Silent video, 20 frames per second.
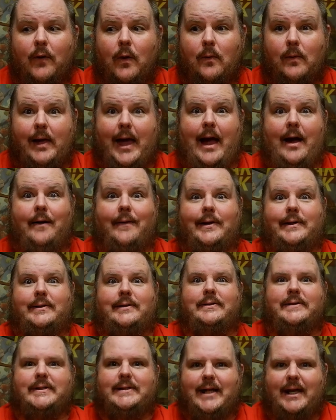whole
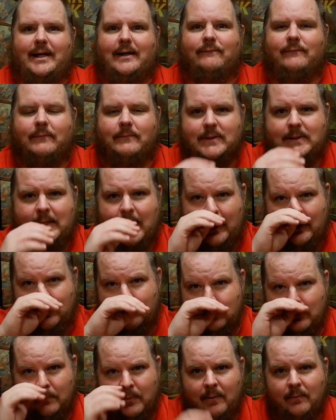characters taken from Cycle
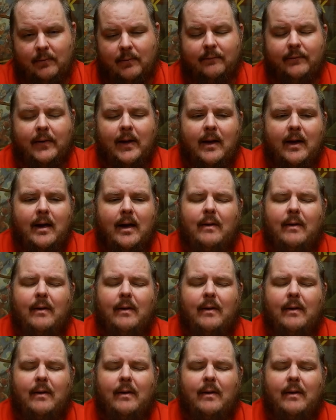of the Werewolf.